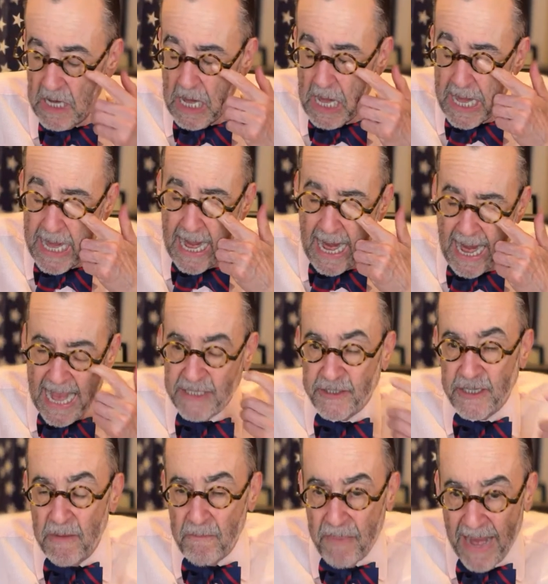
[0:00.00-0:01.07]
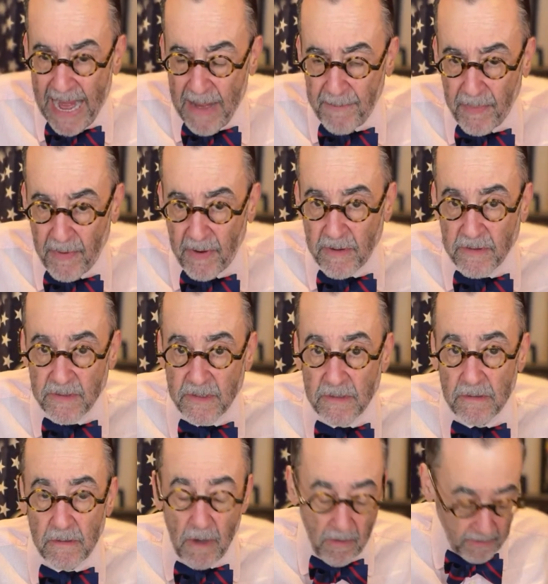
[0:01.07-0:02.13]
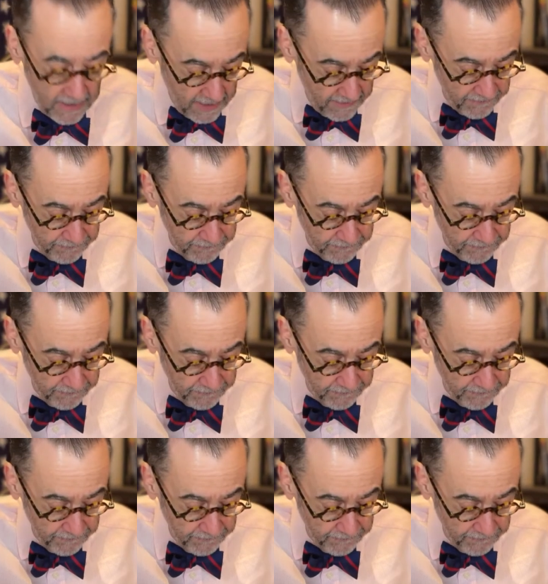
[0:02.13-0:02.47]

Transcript: He had some papers. Okay.